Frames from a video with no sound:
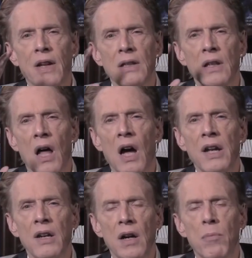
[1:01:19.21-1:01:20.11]
they
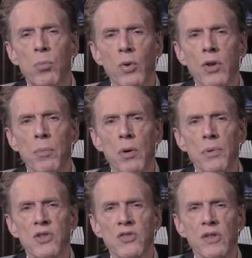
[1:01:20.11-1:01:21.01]
lined up with the
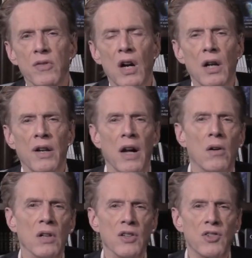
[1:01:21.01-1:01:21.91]
purposes of God.
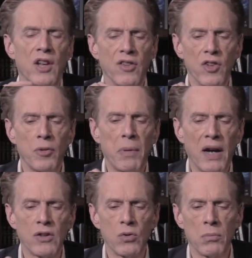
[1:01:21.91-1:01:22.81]
Now, let's take this
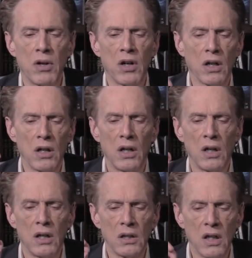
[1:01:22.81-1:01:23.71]
back to America.
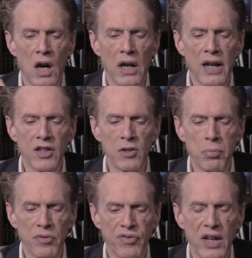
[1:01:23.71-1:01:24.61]
God has a
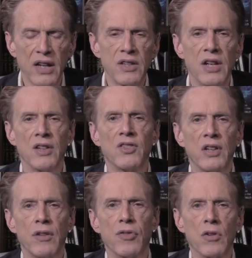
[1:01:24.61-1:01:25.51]
prophetic
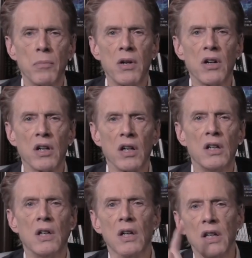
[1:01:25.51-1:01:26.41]
destiny for America.
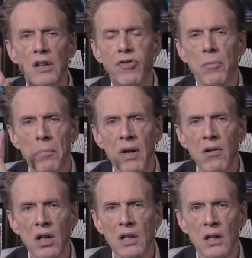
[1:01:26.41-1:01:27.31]
If
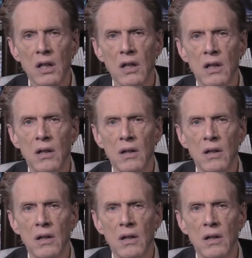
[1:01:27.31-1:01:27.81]
America